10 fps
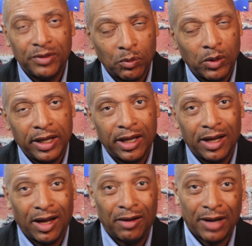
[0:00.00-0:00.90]
the
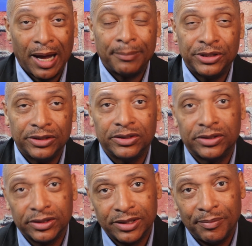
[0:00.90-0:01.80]
options
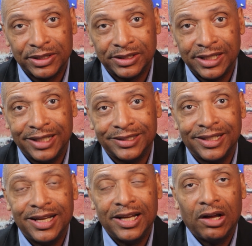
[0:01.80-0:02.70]
to some extent
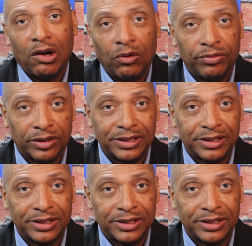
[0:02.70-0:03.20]
over